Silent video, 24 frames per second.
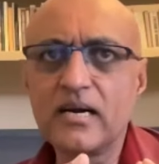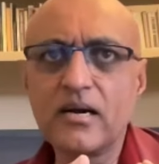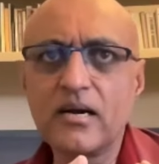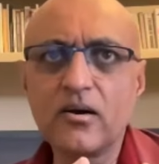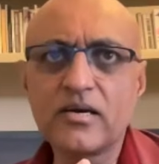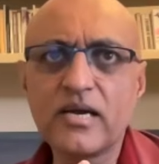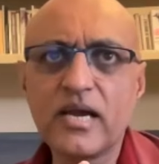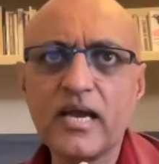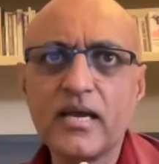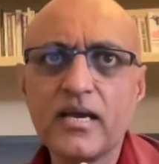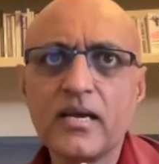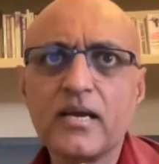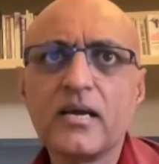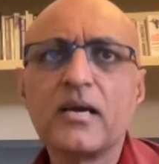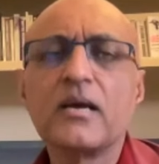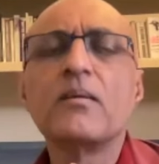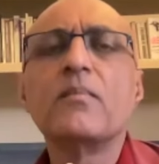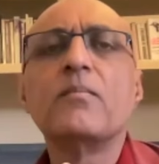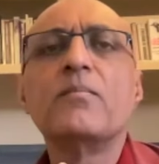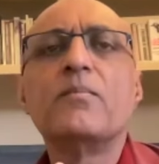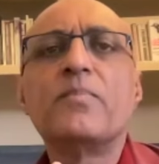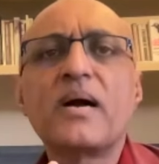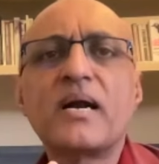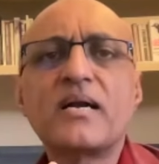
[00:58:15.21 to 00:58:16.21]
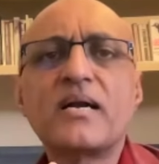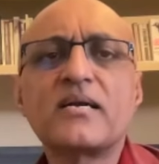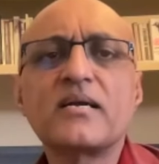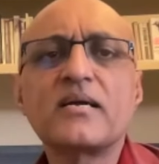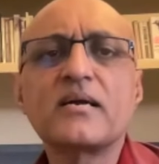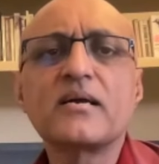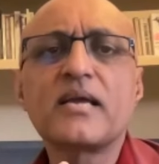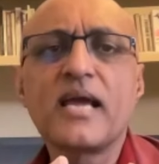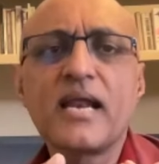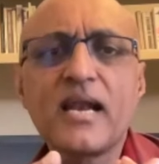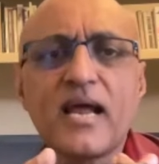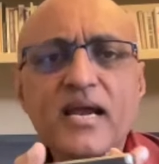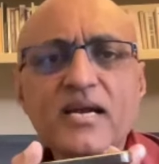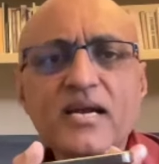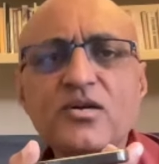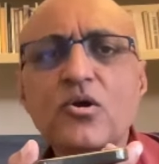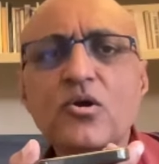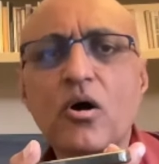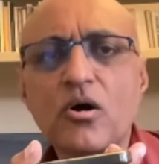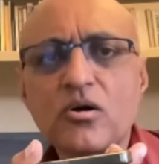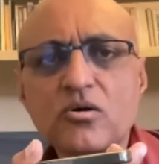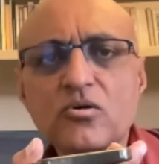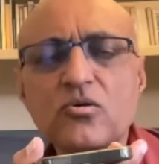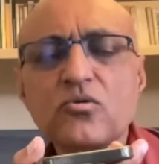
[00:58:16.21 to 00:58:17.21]
Okay. But can I
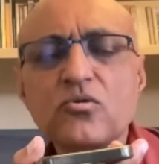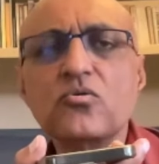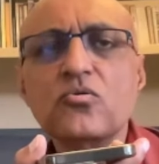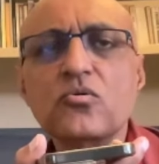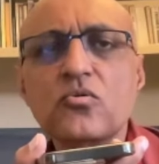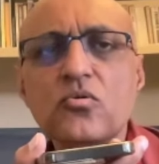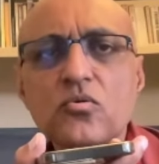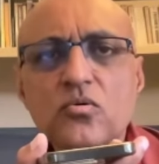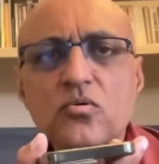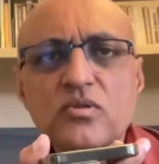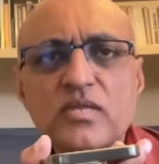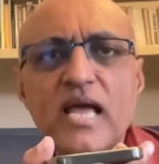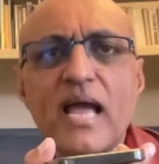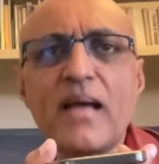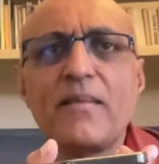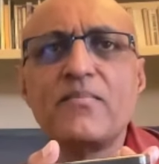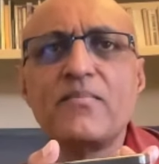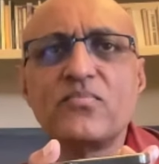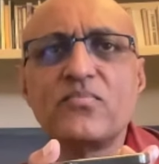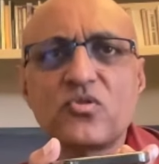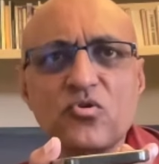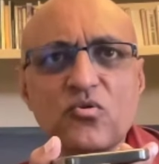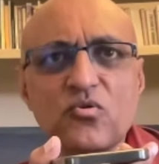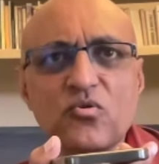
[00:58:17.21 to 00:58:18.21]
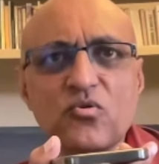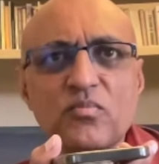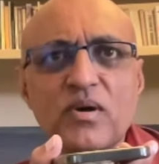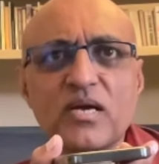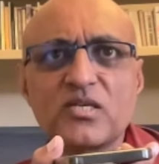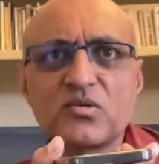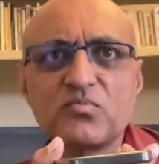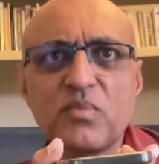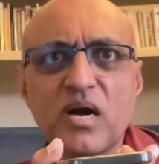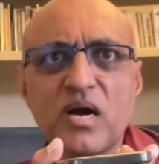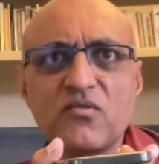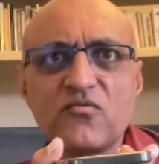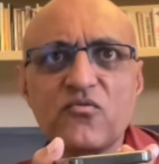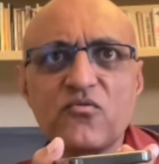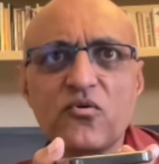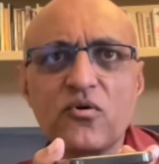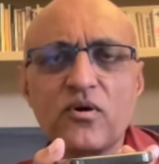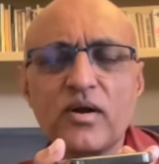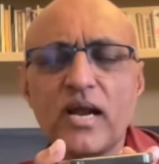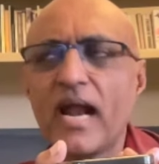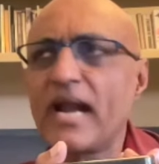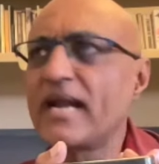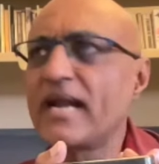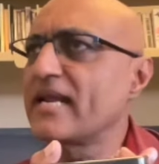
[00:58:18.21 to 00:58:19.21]
talk to them through my
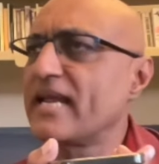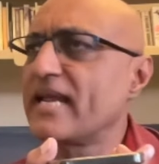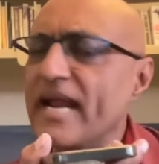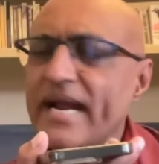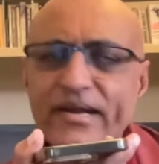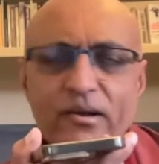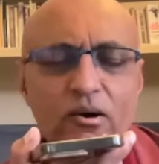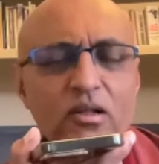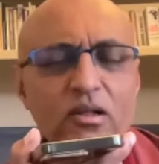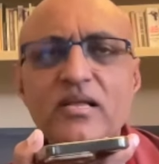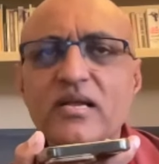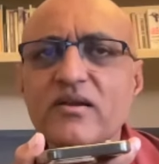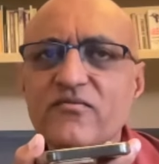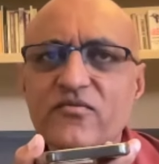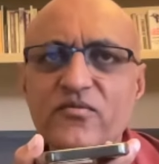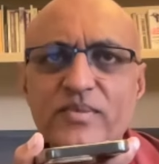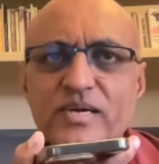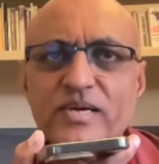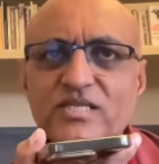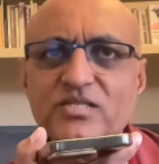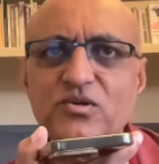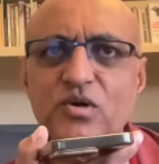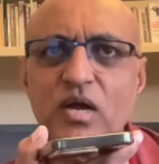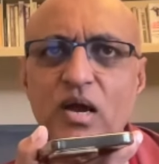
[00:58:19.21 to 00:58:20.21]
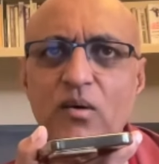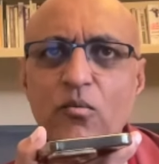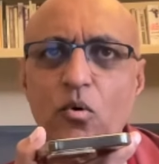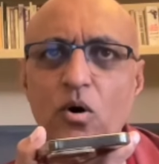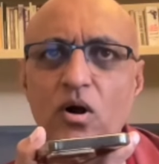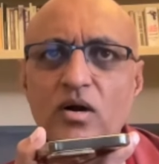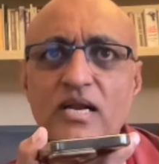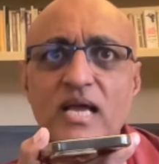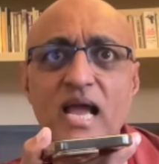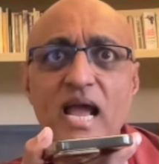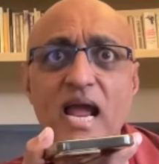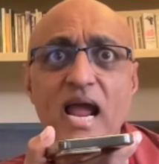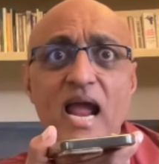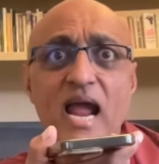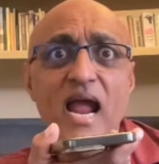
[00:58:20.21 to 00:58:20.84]
smartphone and get all the information I want?